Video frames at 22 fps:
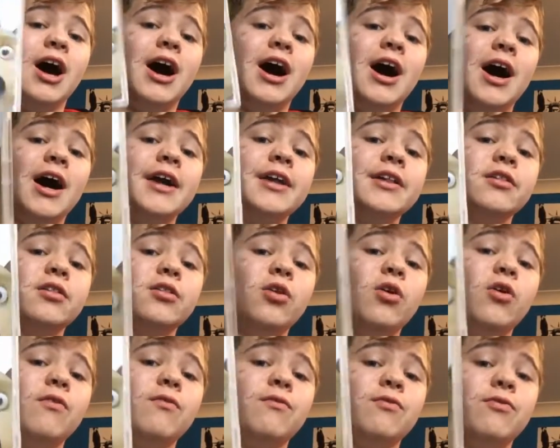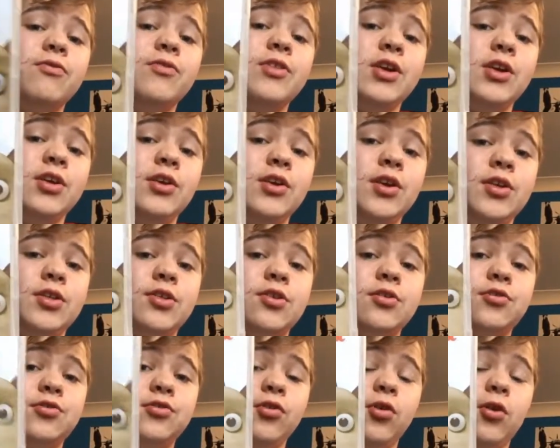I love
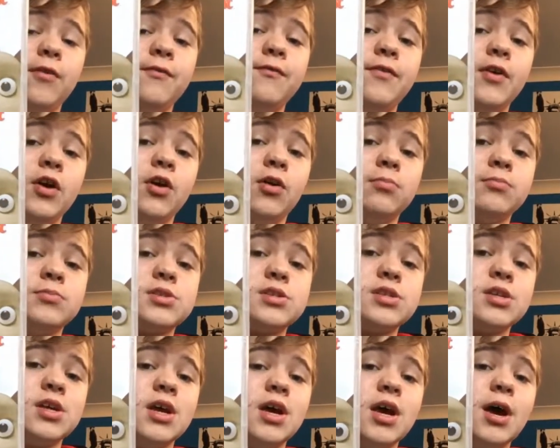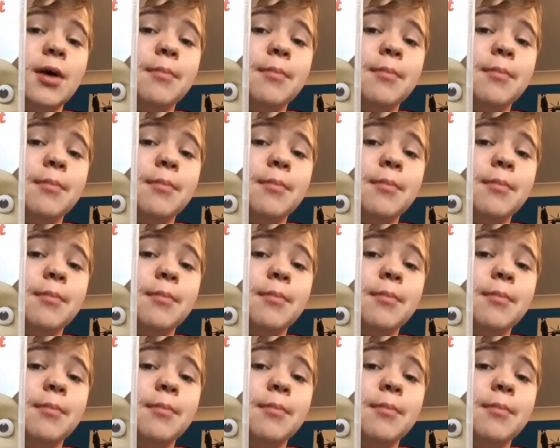these short films,